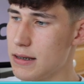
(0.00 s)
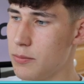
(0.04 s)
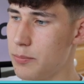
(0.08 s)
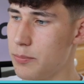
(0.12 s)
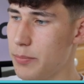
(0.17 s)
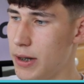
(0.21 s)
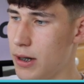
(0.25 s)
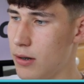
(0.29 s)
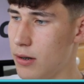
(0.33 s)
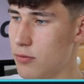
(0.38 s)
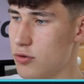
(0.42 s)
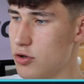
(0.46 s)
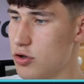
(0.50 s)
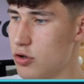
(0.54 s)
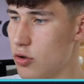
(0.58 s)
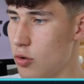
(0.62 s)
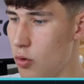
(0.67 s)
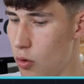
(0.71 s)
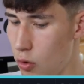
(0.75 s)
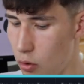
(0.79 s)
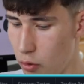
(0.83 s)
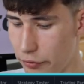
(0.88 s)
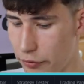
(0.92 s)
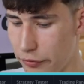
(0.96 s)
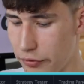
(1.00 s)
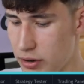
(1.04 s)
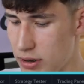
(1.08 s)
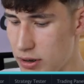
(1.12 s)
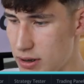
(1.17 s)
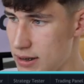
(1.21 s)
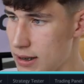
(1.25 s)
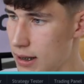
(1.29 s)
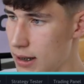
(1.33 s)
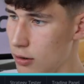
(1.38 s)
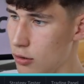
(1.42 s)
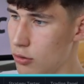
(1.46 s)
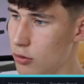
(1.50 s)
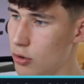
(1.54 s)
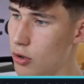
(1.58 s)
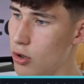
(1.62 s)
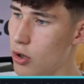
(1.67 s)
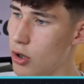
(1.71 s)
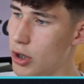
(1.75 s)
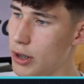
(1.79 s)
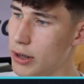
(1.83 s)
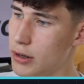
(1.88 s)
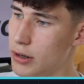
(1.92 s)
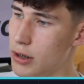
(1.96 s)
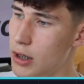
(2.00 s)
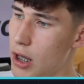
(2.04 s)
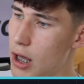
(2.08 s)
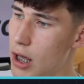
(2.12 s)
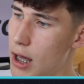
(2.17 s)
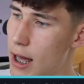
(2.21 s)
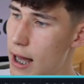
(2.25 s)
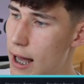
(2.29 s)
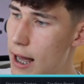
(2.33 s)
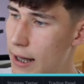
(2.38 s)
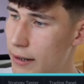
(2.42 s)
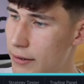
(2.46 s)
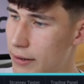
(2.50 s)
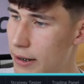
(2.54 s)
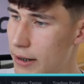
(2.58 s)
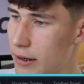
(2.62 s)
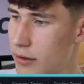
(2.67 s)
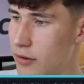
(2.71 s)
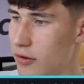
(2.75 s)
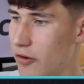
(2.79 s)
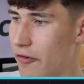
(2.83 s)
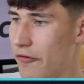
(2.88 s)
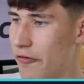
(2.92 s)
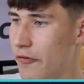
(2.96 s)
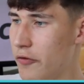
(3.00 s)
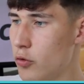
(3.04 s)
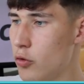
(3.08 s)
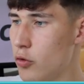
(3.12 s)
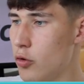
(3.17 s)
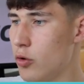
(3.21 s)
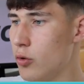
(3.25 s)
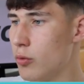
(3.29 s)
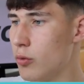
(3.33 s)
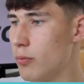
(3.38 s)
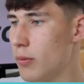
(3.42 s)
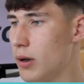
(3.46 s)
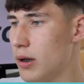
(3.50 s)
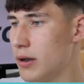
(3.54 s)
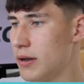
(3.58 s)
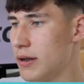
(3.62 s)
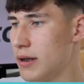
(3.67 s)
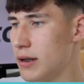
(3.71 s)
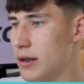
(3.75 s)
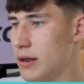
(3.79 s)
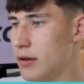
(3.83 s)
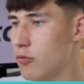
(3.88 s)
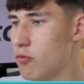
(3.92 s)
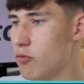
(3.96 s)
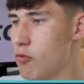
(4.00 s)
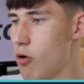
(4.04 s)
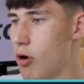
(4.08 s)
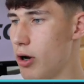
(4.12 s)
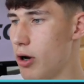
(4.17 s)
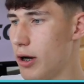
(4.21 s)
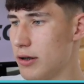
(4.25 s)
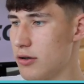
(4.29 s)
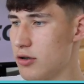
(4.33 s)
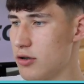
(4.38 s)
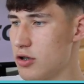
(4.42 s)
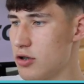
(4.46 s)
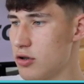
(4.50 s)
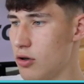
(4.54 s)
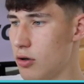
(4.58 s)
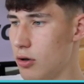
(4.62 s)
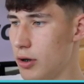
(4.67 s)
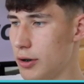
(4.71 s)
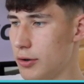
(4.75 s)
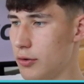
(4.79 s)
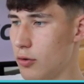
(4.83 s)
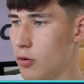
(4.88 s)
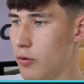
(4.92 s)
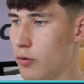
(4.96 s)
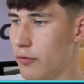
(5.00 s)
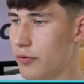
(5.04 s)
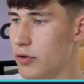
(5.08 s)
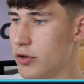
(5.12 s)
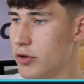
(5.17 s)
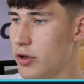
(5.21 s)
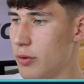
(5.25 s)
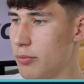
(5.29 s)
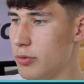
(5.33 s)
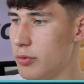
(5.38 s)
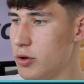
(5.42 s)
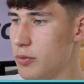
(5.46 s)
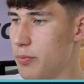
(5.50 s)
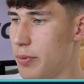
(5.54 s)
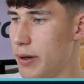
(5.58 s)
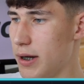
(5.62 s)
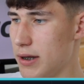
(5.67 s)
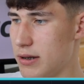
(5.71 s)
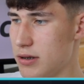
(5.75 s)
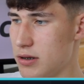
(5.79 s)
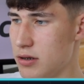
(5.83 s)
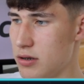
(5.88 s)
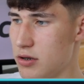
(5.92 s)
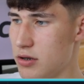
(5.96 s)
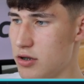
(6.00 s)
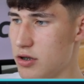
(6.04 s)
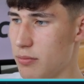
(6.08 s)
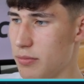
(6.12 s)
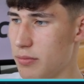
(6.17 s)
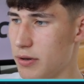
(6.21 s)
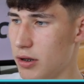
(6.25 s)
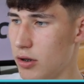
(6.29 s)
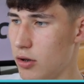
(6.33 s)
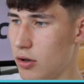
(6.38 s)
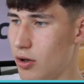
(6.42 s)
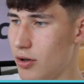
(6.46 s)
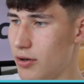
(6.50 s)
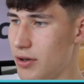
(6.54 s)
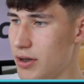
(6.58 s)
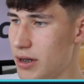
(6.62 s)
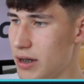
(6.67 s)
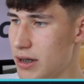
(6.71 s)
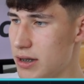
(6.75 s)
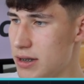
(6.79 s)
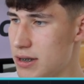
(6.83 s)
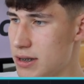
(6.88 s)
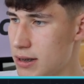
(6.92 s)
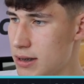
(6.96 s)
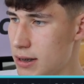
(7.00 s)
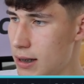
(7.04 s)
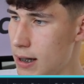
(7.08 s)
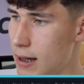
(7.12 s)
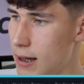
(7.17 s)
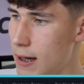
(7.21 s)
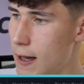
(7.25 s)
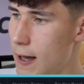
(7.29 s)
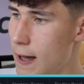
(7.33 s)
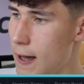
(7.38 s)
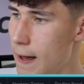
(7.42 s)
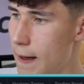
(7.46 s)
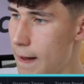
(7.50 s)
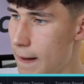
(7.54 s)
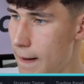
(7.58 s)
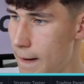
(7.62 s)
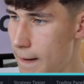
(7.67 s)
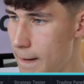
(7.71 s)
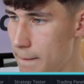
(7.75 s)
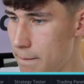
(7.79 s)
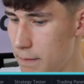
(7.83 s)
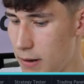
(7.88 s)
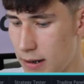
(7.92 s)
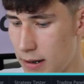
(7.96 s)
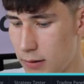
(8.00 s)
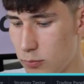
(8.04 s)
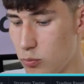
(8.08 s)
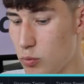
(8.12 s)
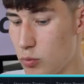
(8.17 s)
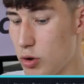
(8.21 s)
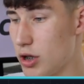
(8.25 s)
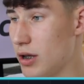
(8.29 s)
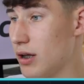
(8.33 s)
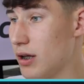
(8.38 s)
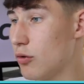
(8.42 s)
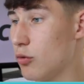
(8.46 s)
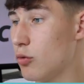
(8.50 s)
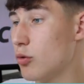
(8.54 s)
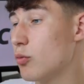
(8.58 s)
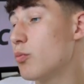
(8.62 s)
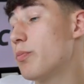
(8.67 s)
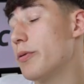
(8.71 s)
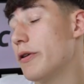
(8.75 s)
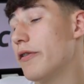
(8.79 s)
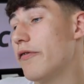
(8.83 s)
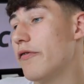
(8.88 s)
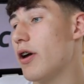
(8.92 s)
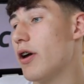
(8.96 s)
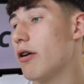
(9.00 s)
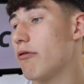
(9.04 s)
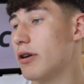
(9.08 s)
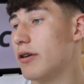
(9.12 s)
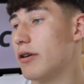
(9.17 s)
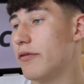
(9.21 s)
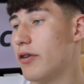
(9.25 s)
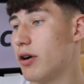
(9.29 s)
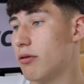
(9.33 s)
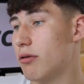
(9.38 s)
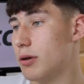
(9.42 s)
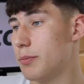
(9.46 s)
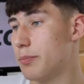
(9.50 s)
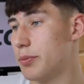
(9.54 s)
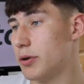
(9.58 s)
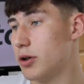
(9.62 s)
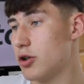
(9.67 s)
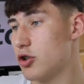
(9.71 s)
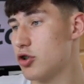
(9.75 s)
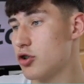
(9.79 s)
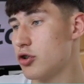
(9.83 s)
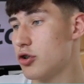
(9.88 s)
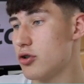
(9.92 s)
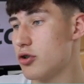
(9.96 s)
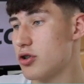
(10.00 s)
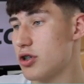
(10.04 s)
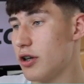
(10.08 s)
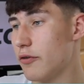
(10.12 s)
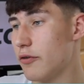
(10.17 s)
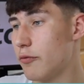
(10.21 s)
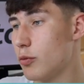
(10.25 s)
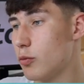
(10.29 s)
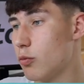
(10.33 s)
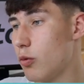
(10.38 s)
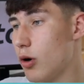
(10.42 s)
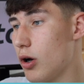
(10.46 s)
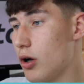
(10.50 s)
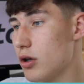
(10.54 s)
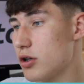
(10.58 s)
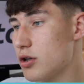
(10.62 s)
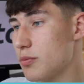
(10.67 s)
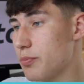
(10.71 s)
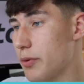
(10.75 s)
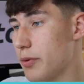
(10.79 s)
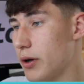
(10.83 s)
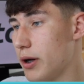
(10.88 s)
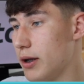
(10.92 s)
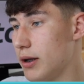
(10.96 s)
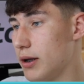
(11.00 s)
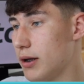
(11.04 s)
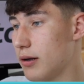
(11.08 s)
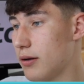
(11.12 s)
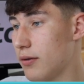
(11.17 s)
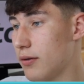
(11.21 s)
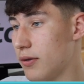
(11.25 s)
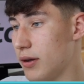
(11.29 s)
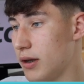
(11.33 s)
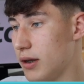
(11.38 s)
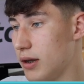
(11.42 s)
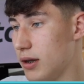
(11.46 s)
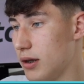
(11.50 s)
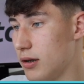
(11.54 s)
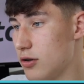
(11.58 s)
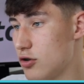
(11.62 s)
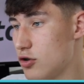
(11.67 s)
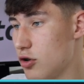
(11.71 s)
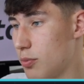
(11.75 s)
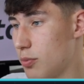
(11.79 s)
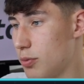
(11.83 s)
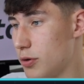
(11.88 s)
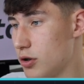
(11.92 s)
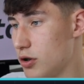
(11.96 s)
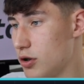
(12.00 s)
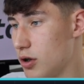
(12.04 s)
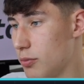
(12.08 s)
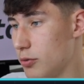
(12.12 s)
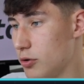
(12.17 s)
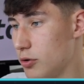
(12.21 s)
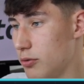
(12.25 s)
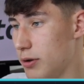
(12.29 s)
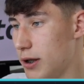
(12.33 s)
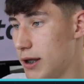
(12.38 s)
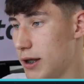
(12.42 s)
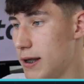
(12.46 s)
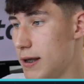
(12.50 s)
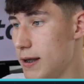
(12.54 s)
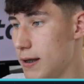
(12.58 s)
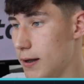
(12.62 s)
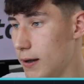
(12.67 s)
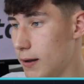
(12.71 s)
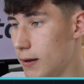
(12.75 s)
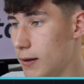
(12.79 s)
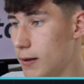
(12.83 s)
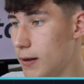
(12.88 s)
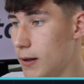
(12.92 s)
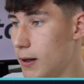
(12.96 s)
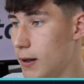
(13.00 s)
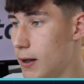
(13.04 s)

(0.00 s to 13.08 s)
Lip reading: a bounce off this yellow line and then form the right hand side of the W pattern, something like this. And it would be very, very bullish news. And if we were to break the top of the W here